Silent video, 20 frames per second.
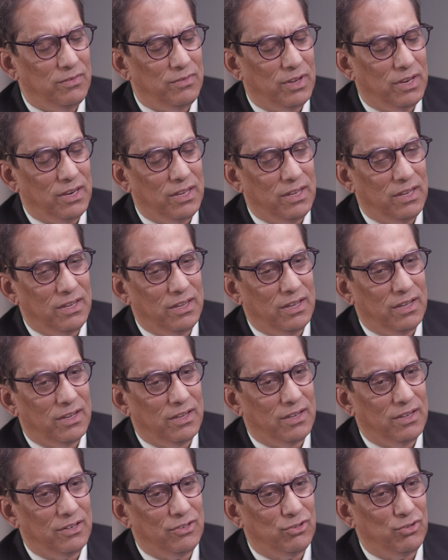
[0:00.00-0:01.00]
very
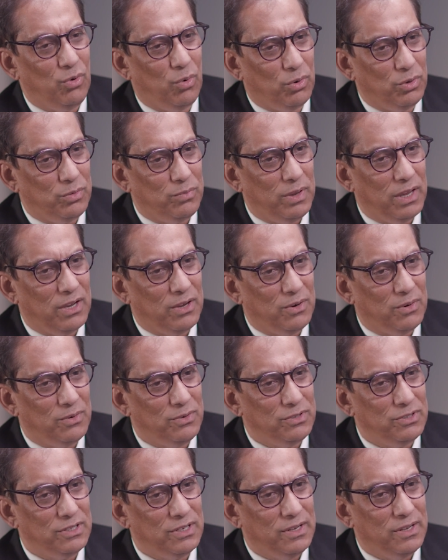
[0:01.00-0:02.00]
short,
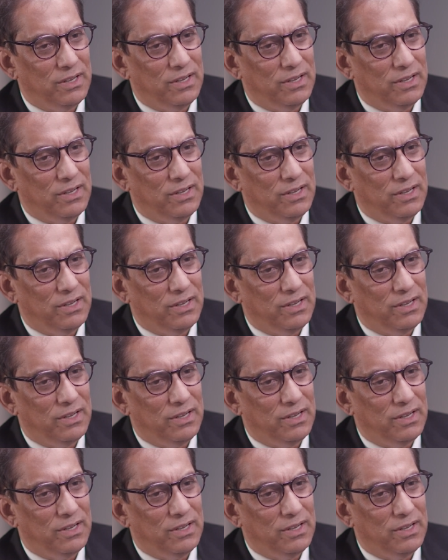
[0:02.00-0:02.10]
because